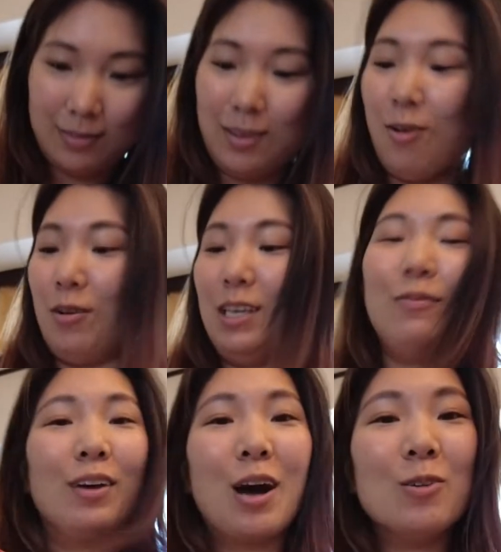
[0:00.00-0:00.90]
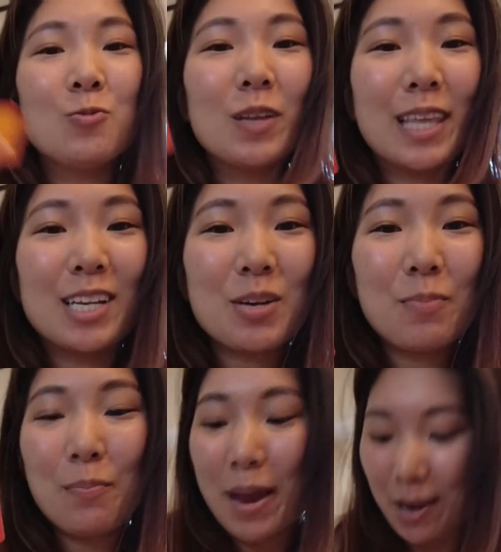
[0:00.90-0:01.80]
Oh, even comes with ketchup
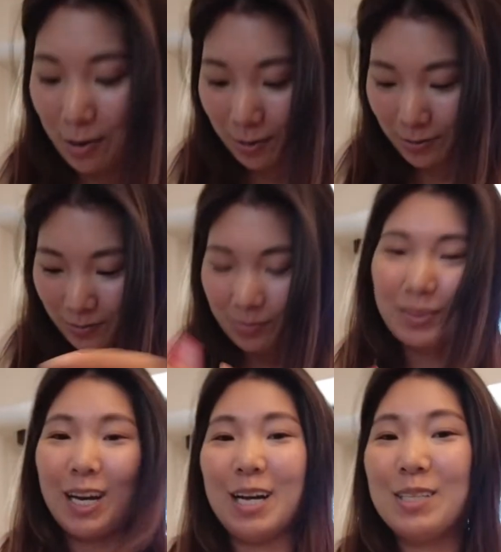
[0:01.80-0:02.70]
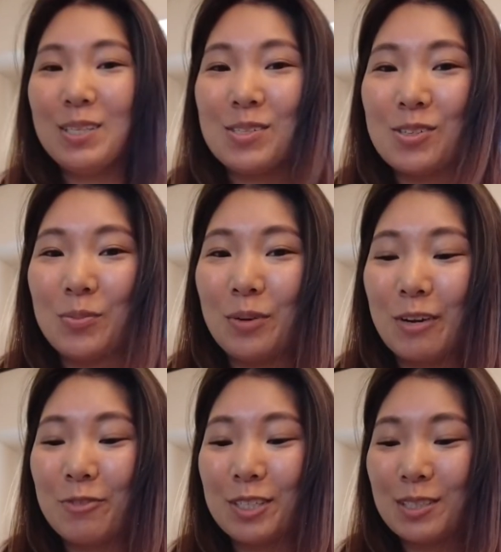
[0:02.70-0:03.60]
and mayo. I think this is a good
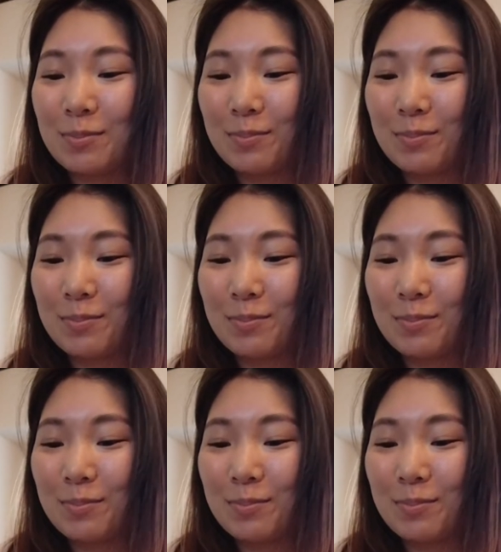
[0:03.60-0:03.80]
breakfast.